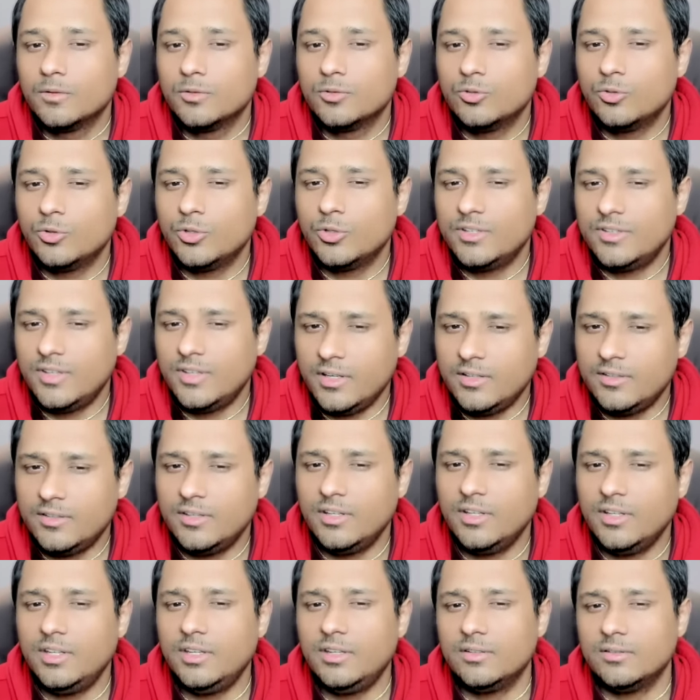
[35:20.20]
so
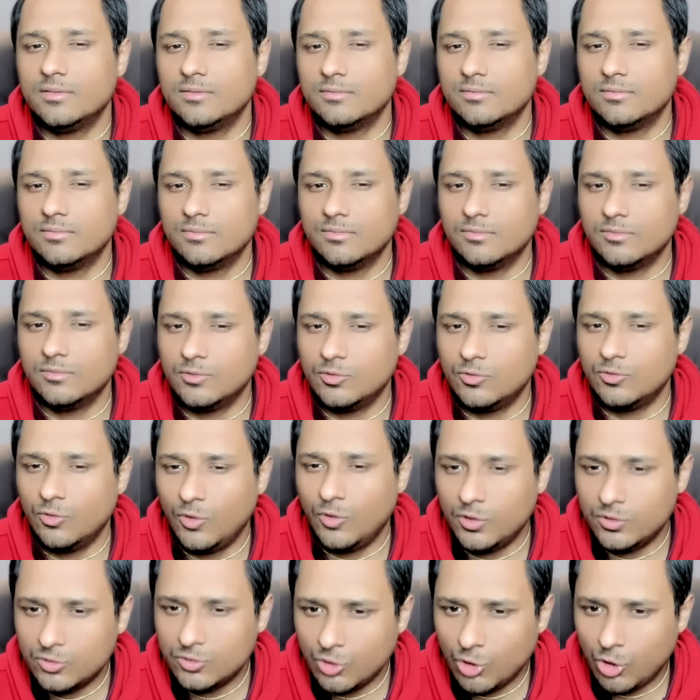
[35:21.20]
essentially
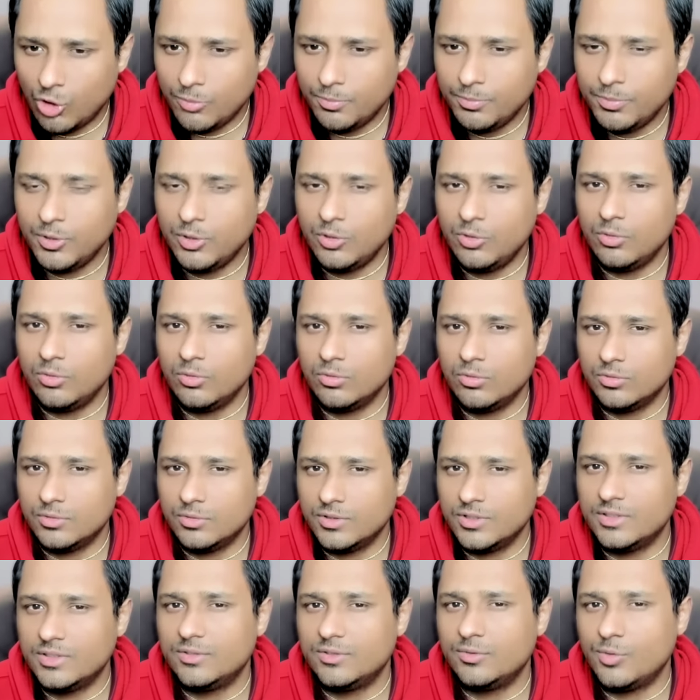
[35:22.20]
for Scorpio,
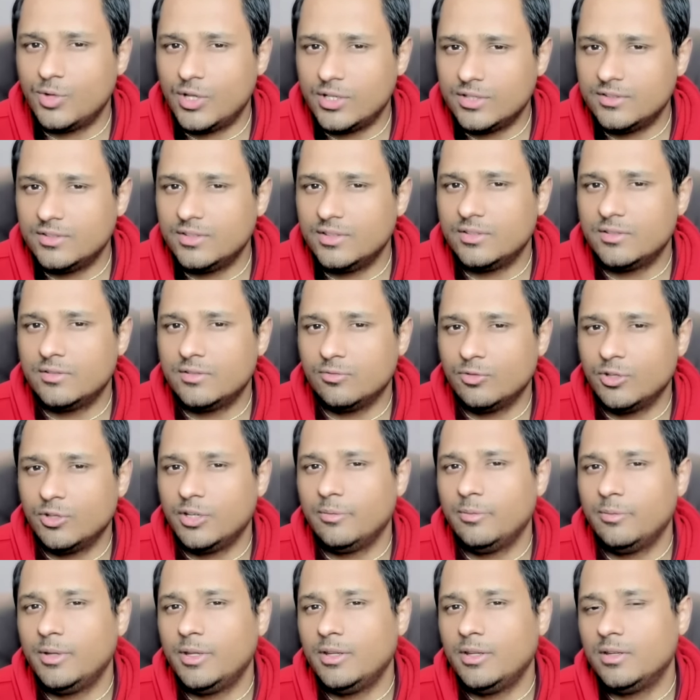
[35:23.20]
this transit will
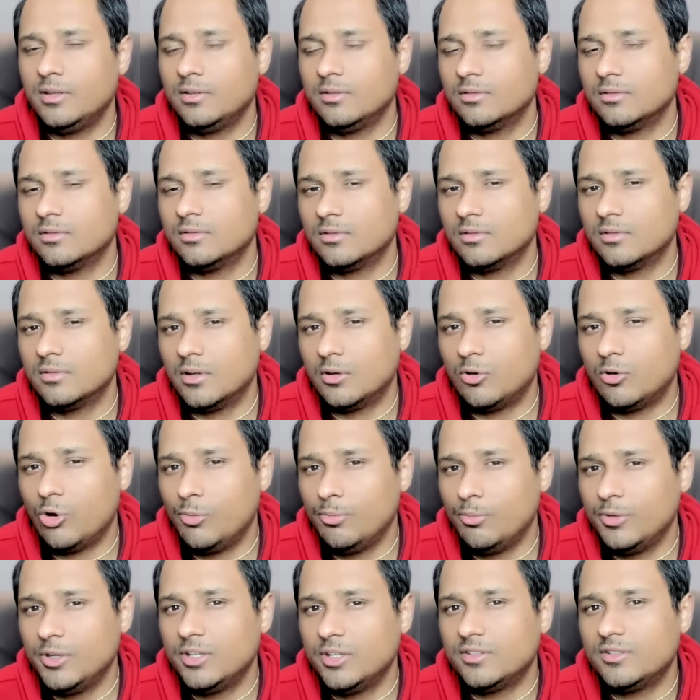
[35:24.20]
be a
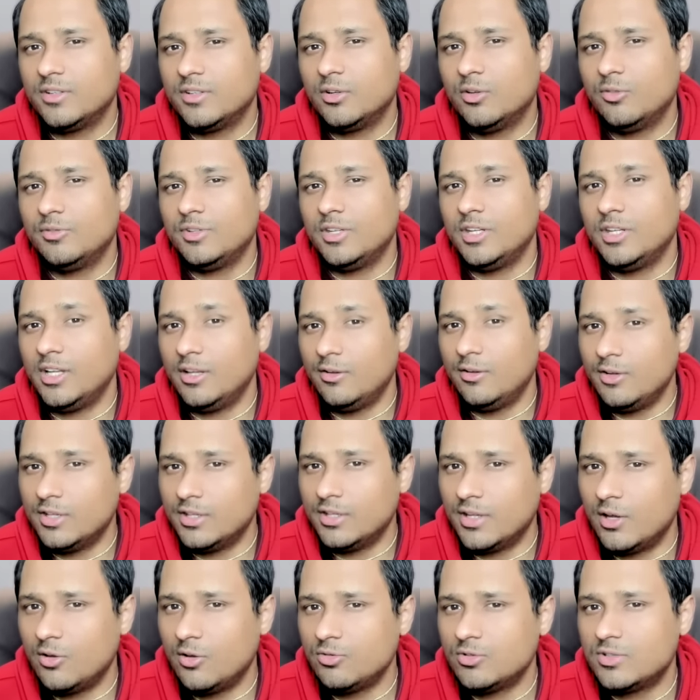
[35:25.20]
combination of the 11th
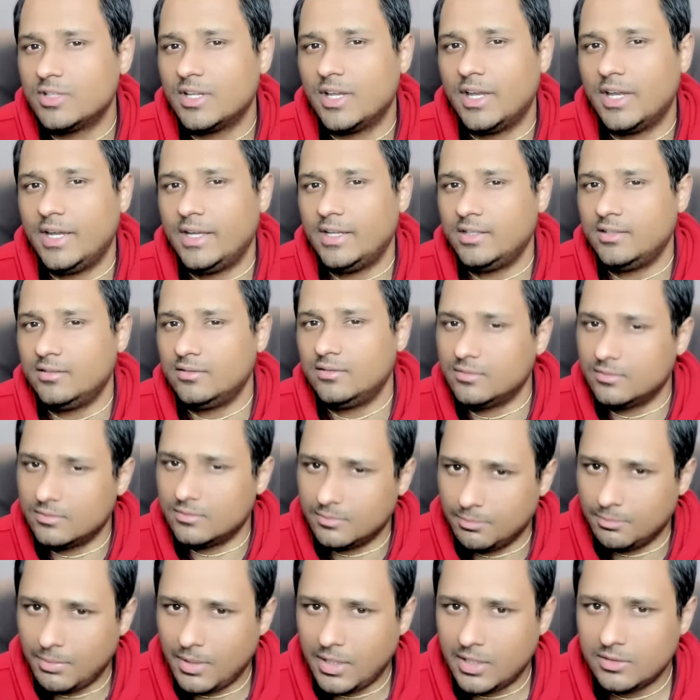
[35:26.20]
house and
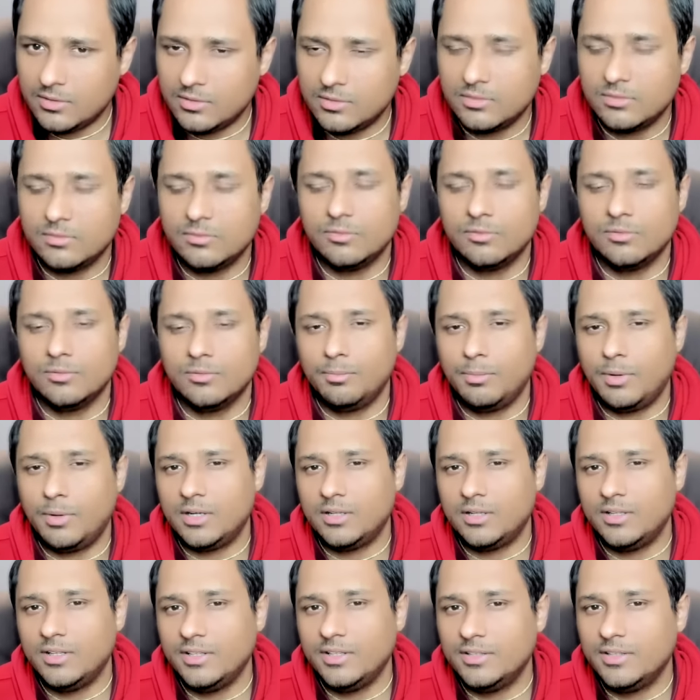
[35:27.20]
part
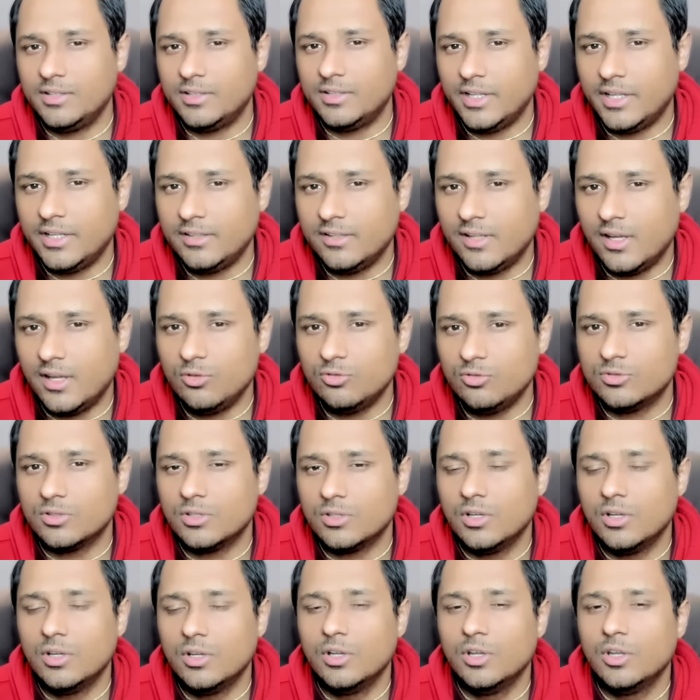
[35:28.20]
partly the 10th house.
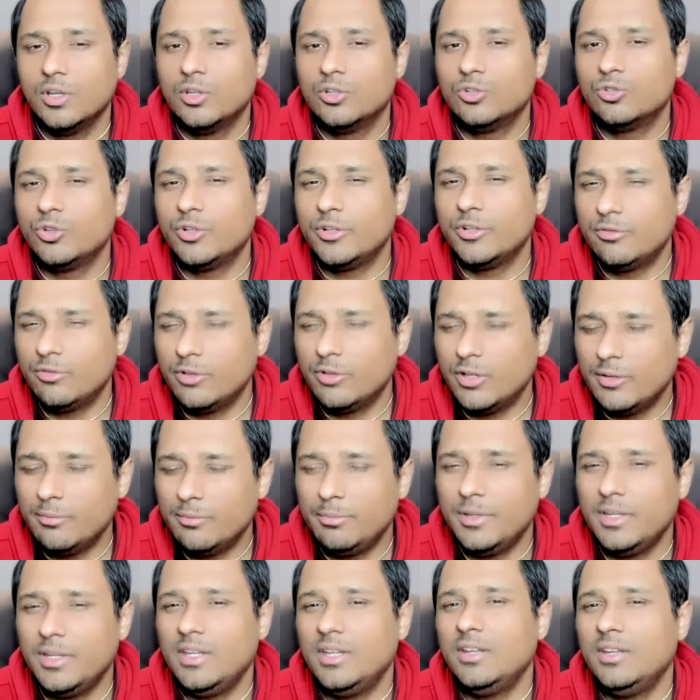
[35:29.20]
So it will
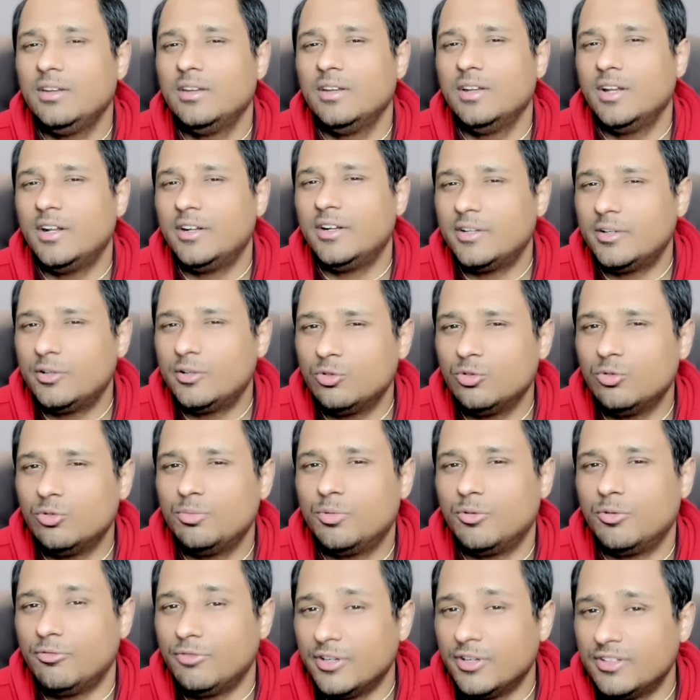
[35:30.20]
be related to
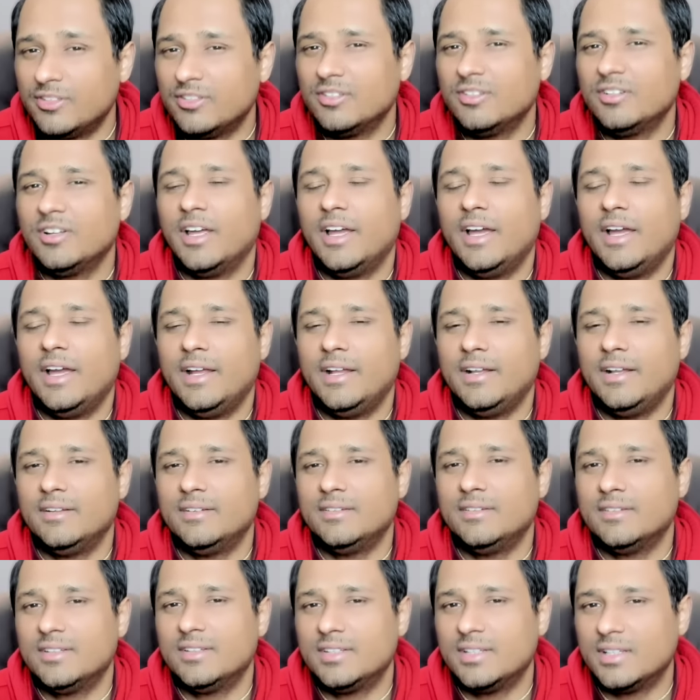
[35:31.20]
profession
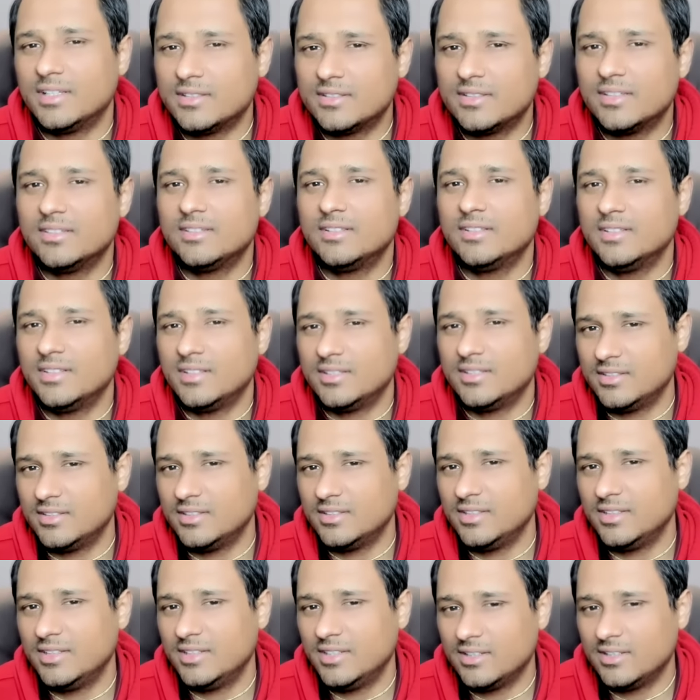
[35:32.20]
and success in other
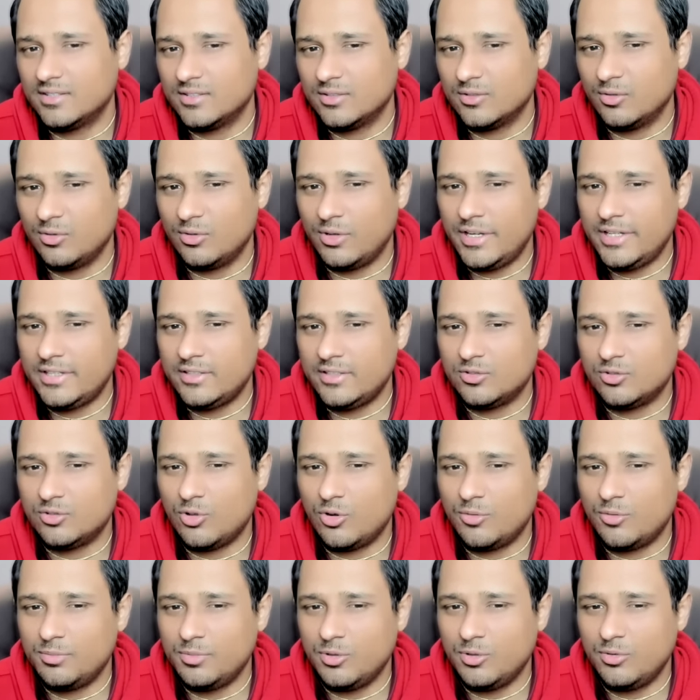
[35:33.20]
areas. All right,
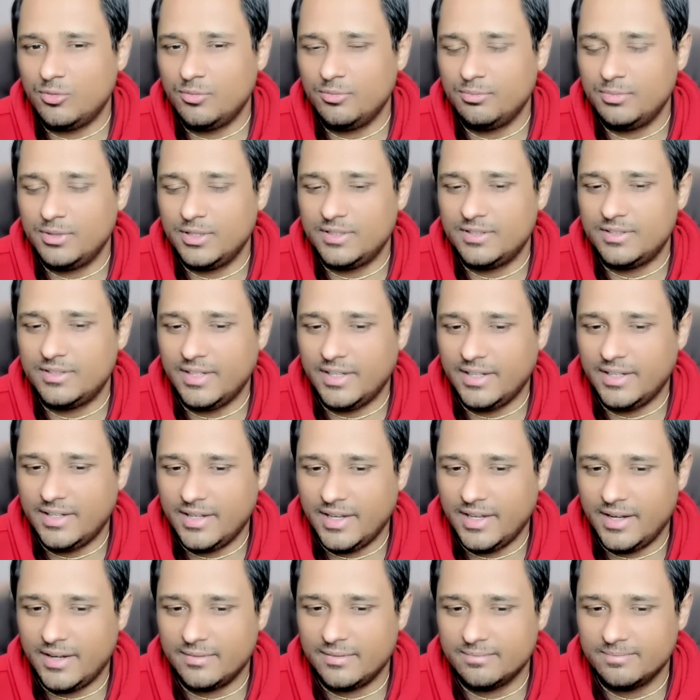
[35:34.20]
Scorpio, please take
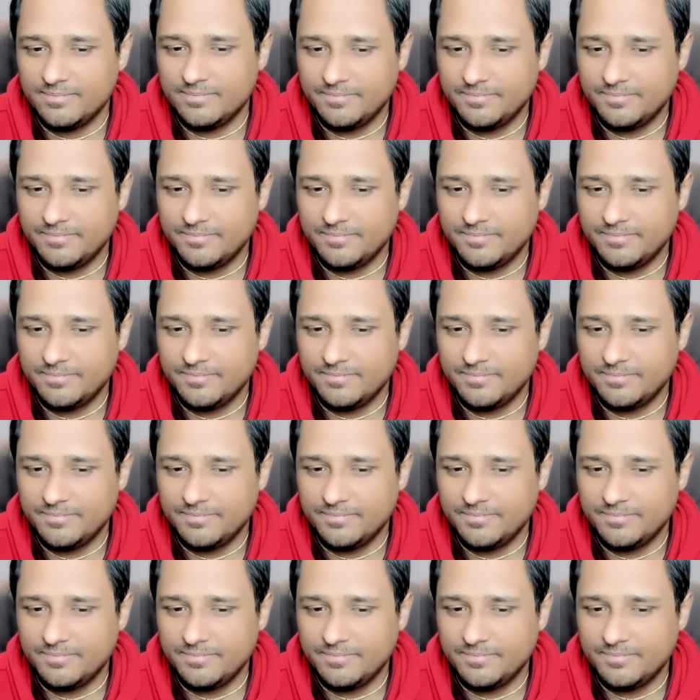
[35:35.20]
care.